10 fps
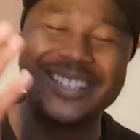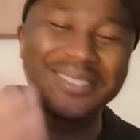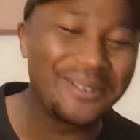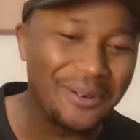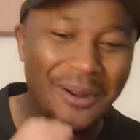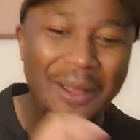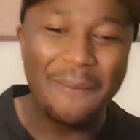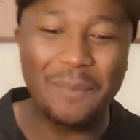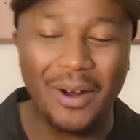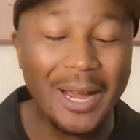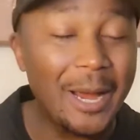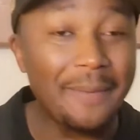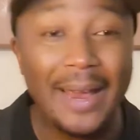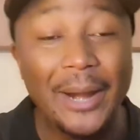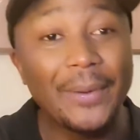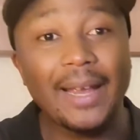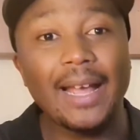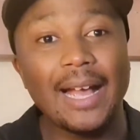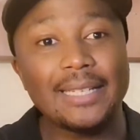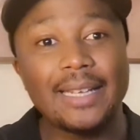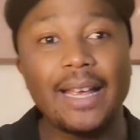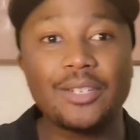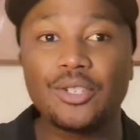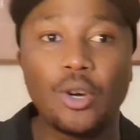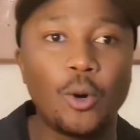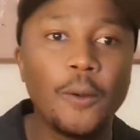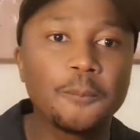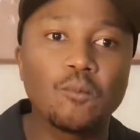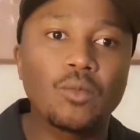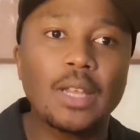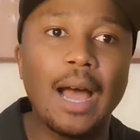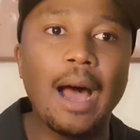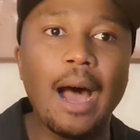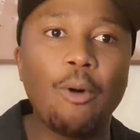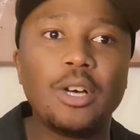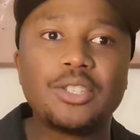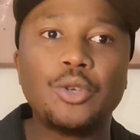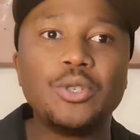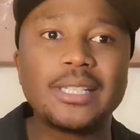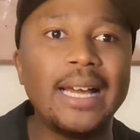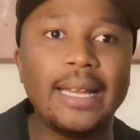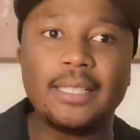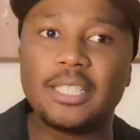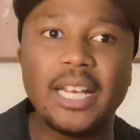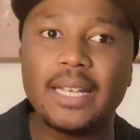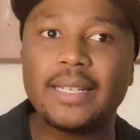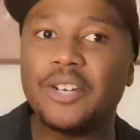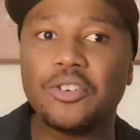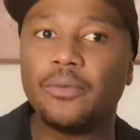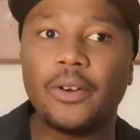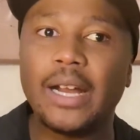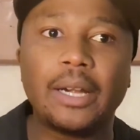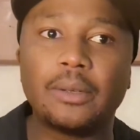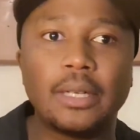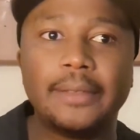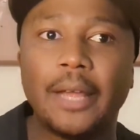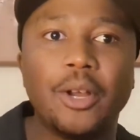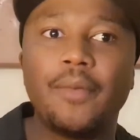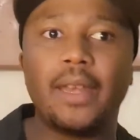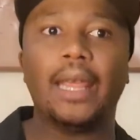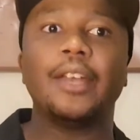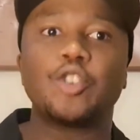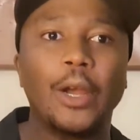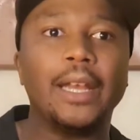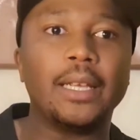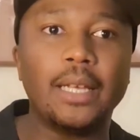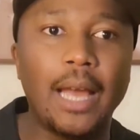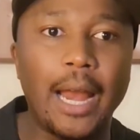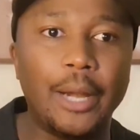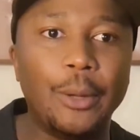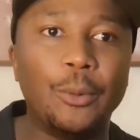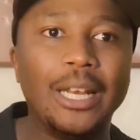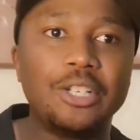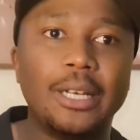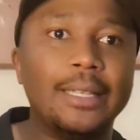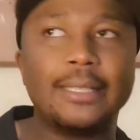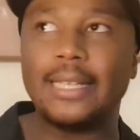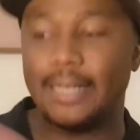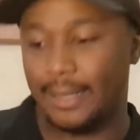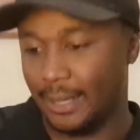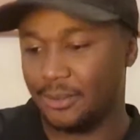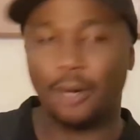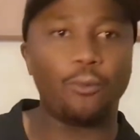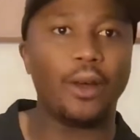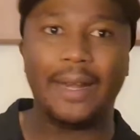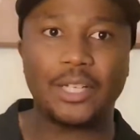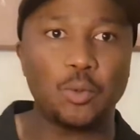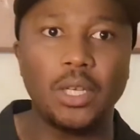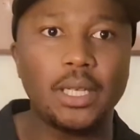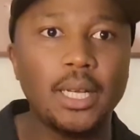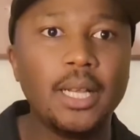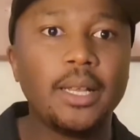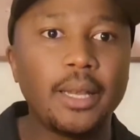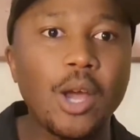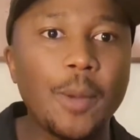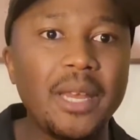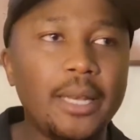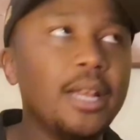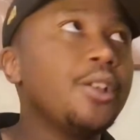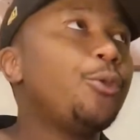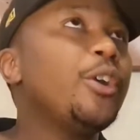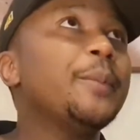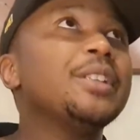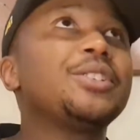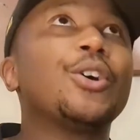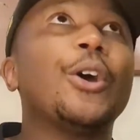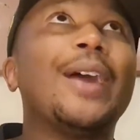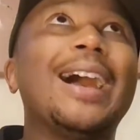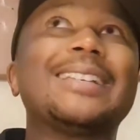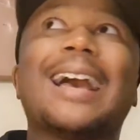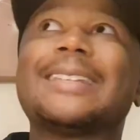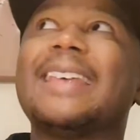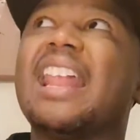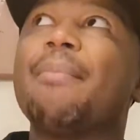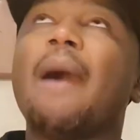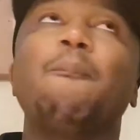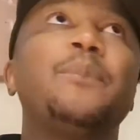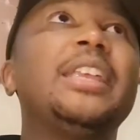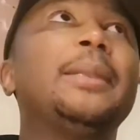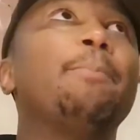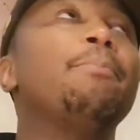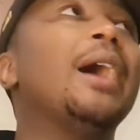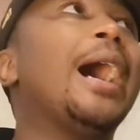too. But anyway, guys, yeah, so our two signings, Jadon Sancho and Varane, they're not even in training. And literally, this season kicks off, what, next week? You know what I mean? 3 months ago, right, I said about being